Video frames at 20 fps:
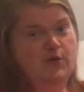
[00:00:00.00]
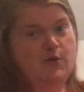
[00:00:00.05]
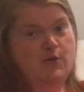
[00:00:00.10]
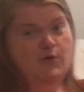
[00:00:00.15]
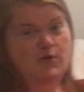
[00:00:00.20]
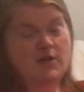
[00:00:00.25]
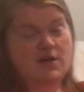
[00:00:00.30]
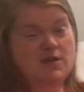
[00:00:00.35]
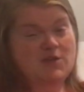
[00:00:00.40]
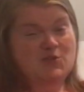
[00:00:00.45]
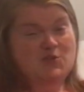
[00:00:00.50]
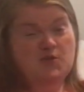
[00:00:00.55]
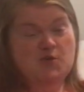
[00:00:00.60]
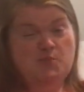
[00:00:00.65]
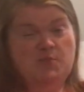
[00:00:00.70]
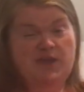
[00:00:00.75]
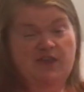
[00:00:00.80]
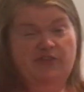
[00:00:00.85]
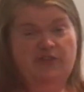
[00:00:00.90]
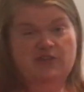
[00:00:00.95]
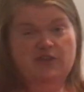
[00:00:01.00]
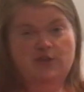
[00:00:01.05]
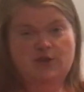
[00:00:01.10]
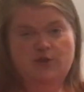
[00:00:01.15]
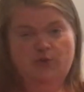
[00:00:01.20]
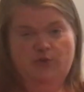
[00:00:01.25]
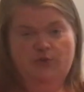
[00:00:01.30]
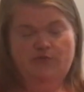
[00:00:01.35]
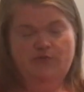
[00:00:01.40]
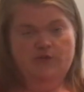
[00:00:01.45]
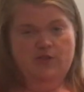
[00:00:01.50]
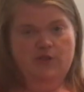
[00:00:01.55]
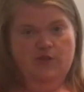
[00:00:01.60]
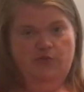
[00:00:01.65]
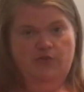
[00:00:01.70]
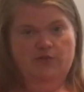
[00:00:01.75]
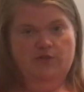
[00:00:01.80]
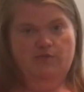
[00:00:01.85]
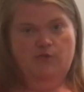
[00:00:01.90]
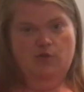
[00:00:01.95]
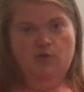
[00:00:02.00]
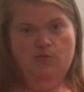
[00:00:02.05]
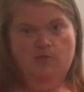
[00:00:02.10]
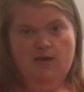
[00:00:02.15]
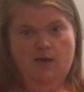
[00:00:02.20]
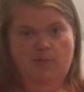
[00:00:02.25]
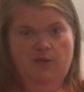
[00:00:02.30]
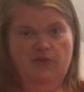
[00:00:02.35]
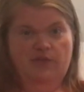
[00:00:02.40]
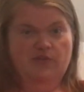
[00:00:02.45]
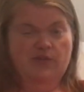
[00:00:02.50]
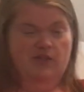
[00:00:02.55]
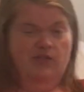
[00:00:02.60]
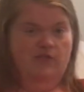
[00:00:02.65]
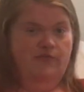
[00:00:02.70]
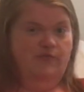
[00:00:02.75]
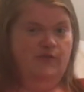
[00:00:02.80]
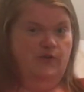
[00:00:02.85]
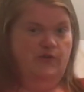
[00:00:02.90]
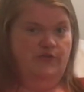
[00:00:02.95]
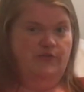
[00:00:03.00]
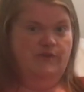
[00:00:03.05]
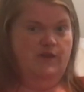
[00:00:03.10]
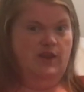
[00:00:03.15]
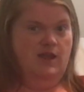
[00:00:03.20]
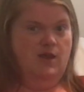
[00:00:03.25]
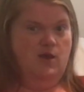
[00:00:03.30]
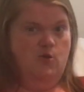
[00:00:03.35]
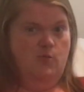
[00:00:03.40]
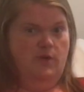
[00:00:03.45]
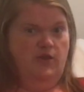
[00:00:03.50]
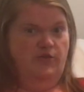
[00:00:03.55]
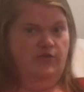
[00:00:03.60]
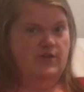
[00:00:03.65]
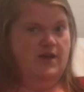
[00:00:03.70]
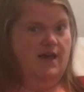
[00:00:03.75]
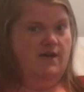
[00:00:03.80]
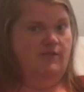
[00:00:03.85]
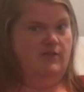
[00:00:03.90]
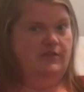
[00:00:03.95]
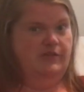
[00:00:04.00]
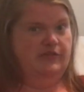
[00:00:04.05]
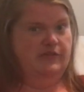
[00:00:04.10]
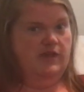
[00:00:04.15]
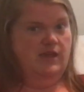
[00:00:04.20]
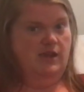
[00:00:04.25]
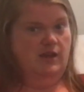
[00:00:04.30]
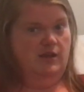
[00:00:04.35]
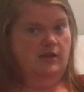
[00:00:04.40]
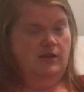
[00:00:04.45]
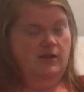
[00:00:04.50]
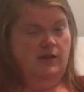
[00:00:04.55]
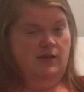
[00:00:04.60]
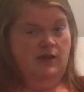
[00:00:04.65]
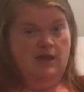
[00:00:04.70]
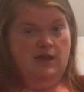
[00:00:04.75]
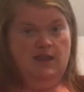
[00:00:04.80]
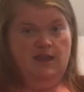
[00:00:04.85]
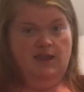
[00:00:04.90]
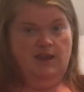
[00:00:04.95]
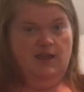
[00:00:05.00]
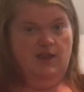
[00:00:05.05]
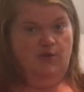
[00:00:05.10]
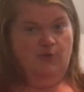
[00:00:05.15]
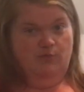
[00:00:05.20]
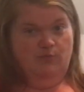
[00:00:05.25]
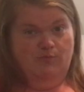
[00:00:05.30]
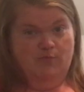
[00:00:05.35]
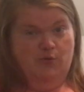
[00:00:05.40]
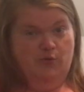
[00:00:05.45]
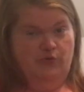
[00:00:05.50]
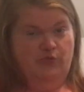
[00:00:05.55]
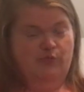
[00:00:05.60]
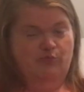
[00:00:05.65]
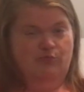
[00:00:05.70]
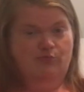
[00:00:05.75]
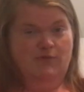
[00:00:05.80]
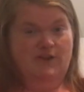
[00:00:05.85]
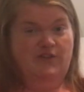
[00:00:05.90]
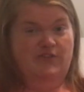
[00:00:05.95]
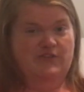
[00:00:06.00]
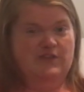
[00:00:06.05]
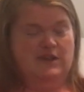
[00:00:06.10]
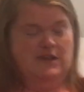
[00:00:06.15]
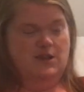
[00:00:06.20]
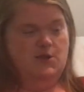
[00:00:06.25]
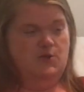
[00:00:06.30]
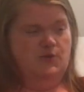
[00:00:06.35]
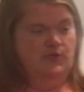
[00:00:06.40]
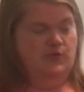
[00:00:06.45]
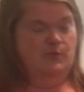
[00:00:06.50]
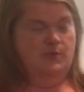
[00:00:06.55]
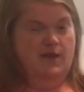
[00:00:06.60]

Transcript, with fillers: So little piece of news for those of you who maybe saw the first video but you haven't seen any most recent news.